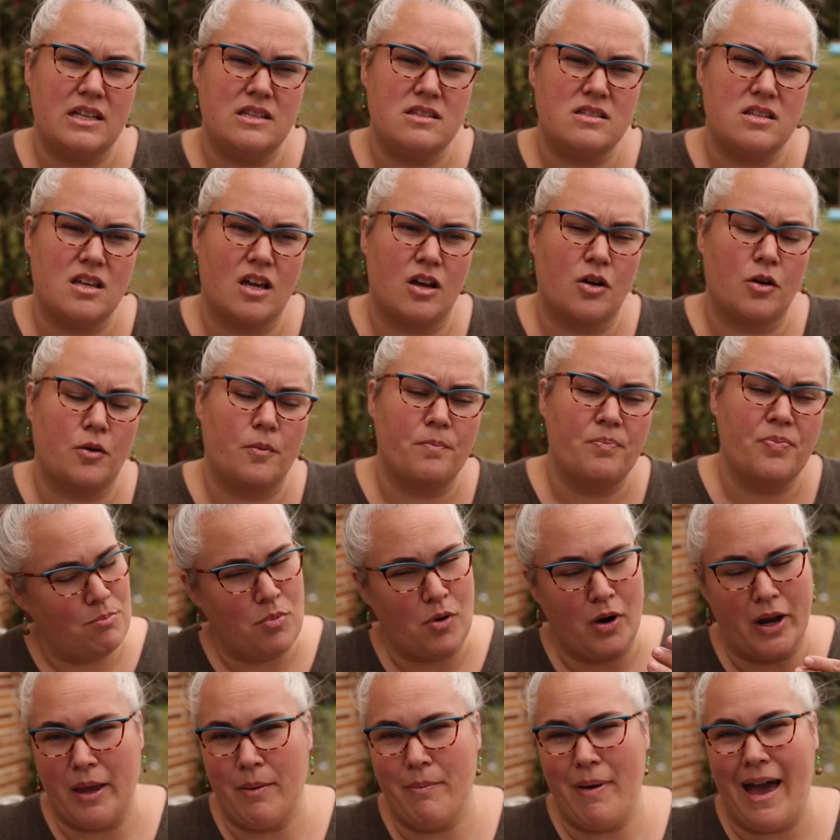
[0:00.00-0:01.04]
And so
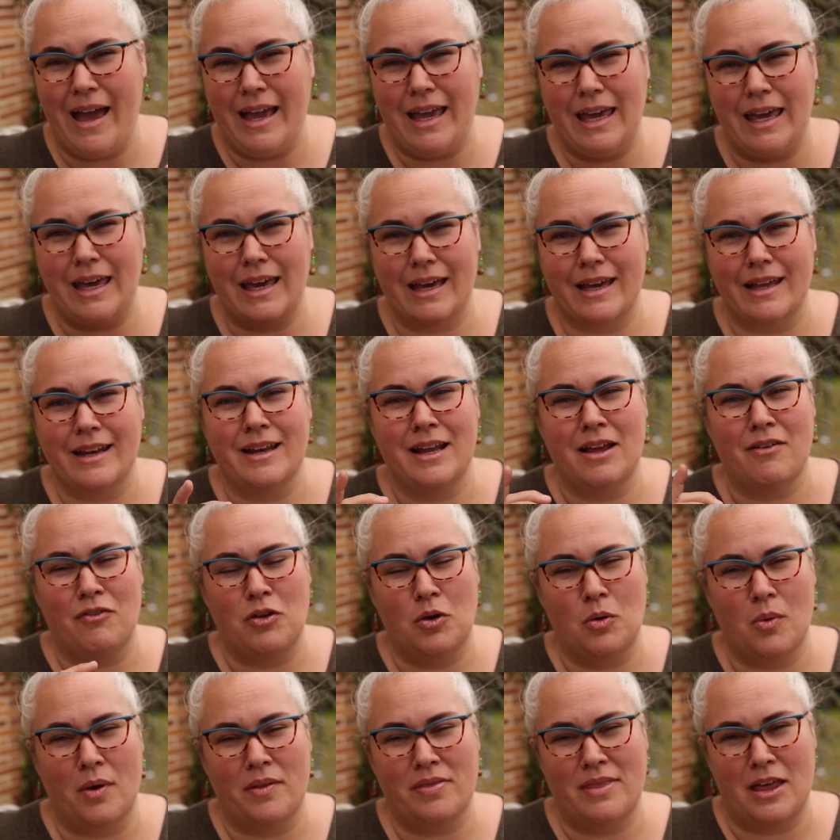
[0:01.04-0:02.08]
bring it back in if
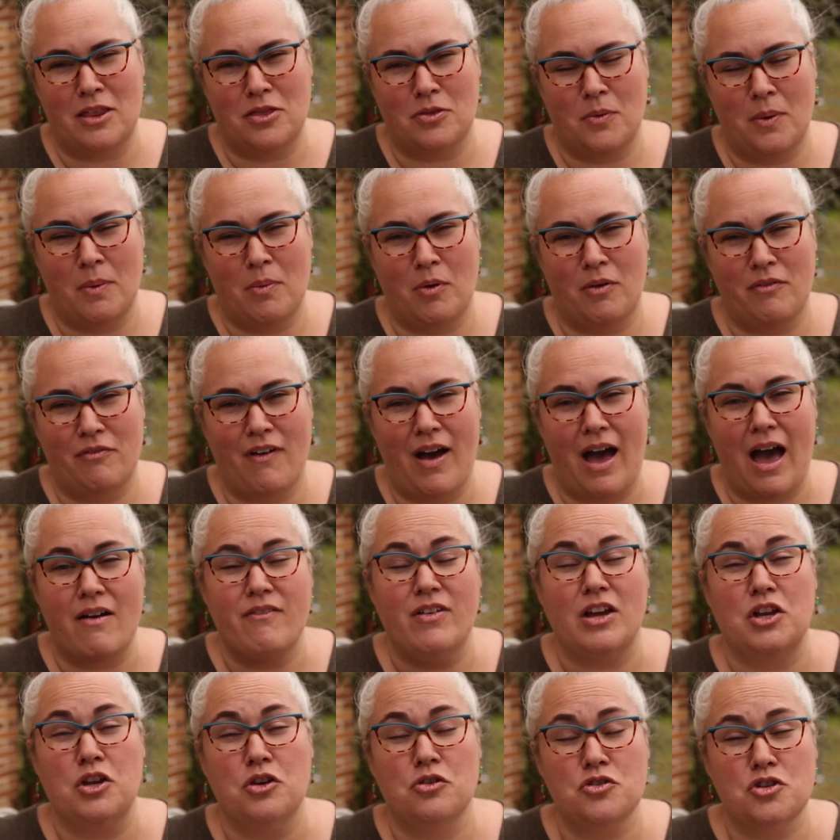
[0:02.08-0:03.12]
you want that 3.5
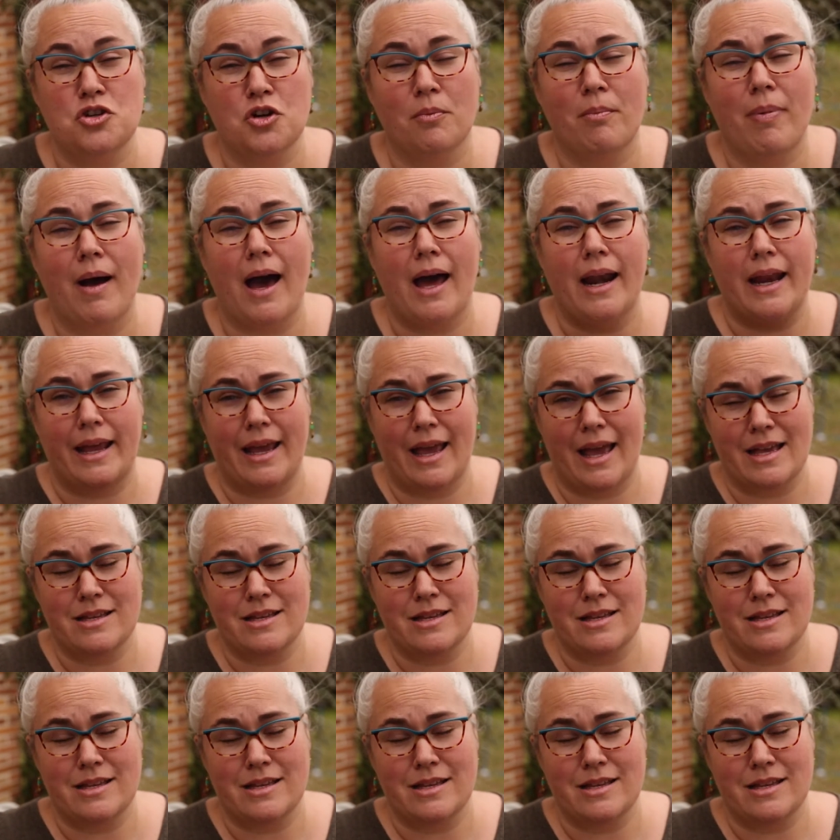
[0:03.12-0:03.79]
and use your body